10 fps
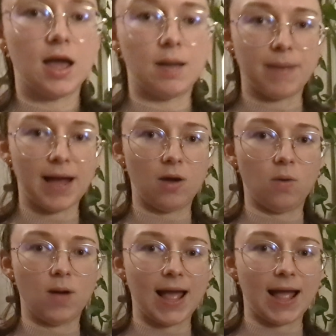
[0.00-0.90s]

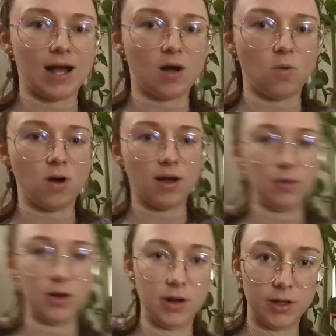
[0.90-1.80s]
about how I'm
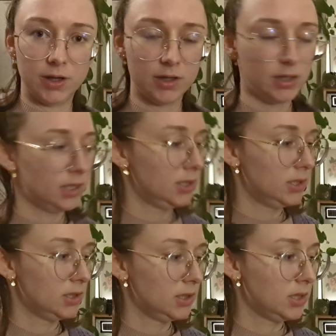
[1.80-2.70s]
gonna
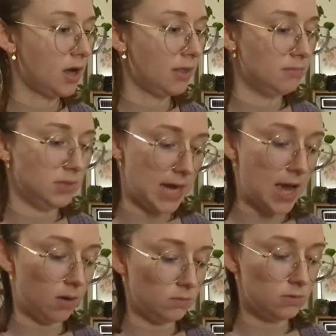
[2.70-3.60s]
cut them
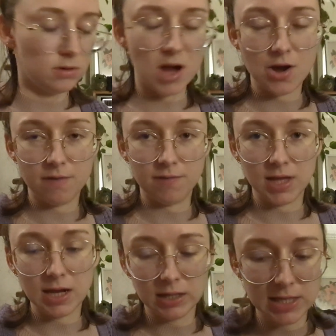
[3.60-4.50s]
down. I don't have the
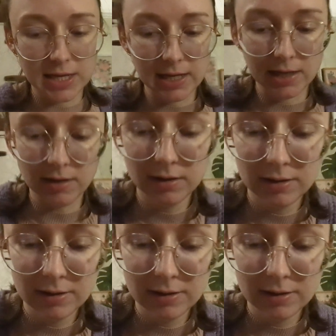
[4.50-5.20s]
guillotine,